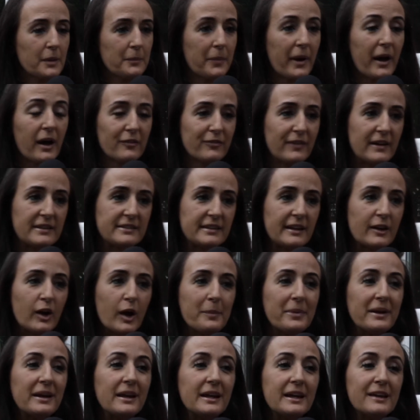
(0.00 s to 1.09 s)
Perfect. And I
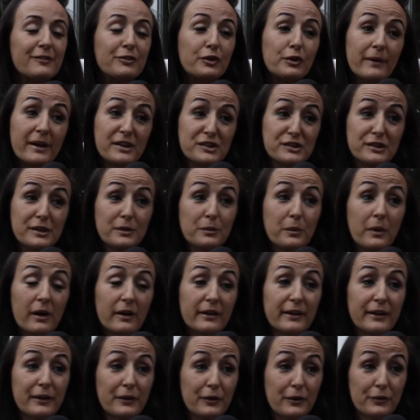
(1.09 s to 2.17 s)
believe you're actually
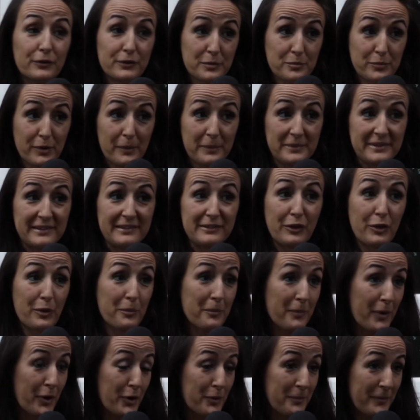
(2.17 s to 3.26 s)
working on some properties at the
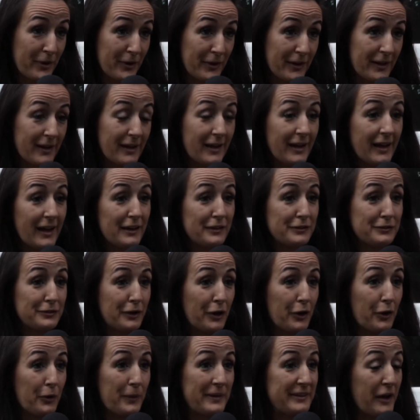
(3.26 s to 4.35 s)
moment.
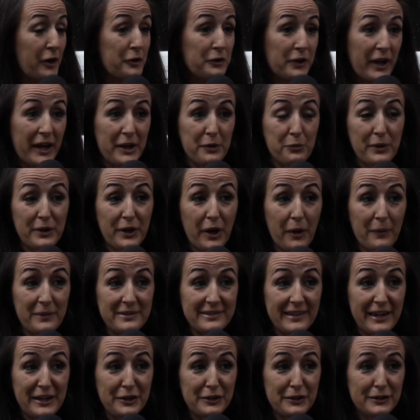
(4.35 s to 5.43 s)
So is it okay if we go and
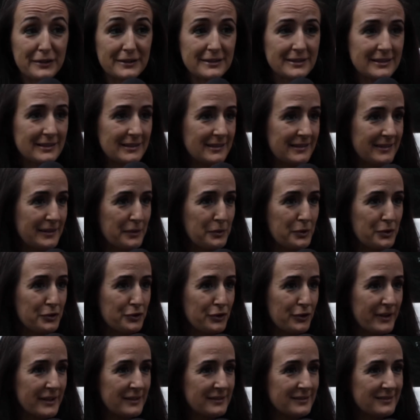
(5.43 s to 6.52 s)
take a look and see what you're
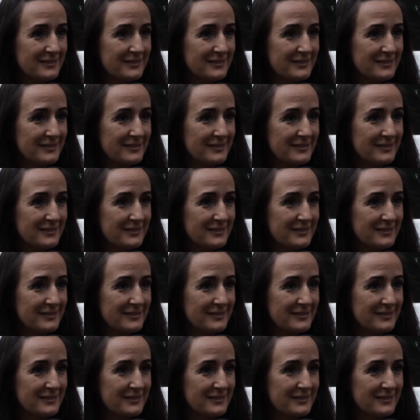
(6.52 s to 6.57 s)
doing?